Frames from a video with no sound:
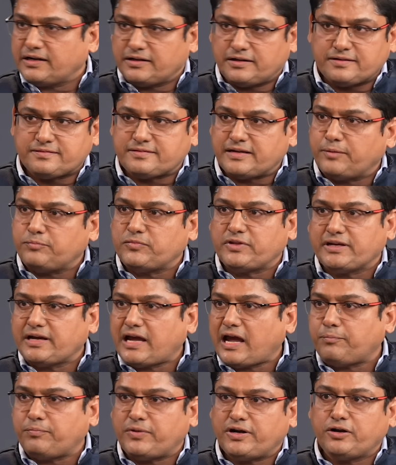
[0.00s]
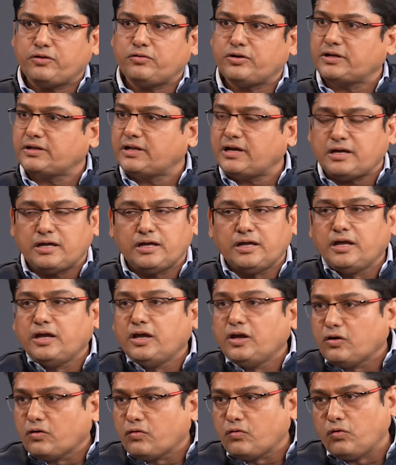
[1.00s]
And the same thing happened during the
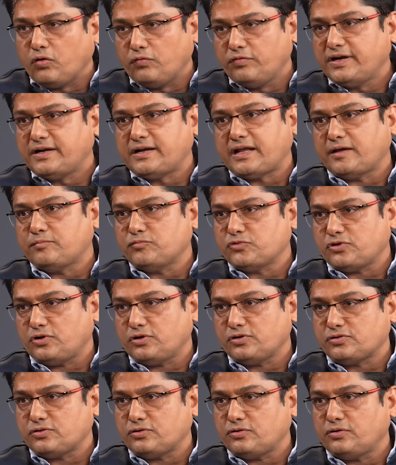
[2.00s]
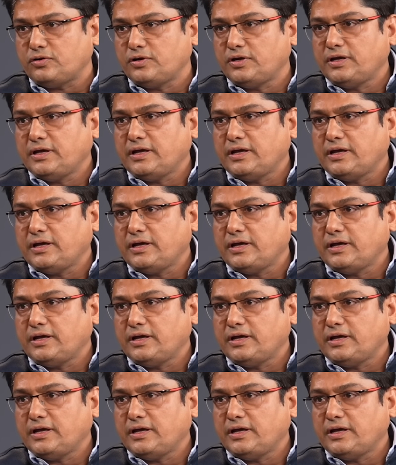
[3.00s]
COVID times also.